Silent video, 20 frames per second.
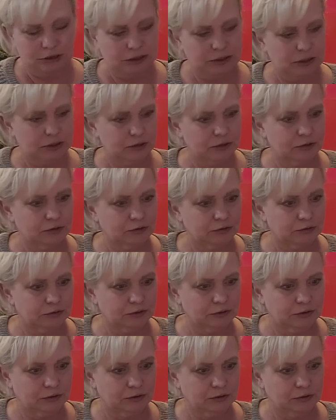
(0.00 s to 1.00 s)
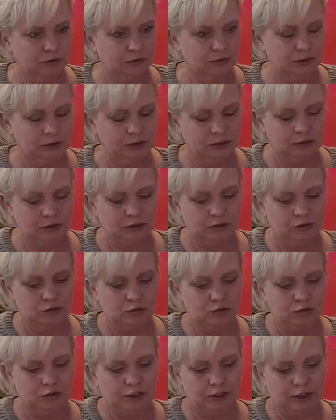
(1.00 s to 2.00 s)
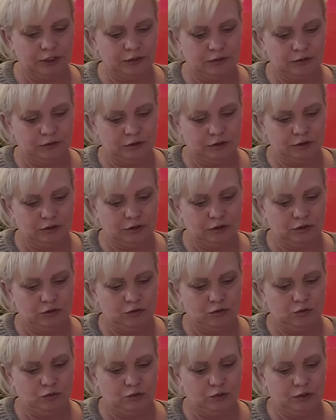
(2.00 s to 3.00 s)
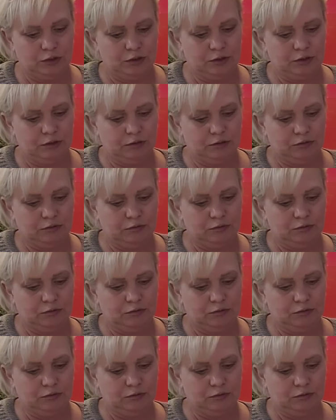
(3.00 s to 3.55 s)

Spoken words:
tickled that these work out so well.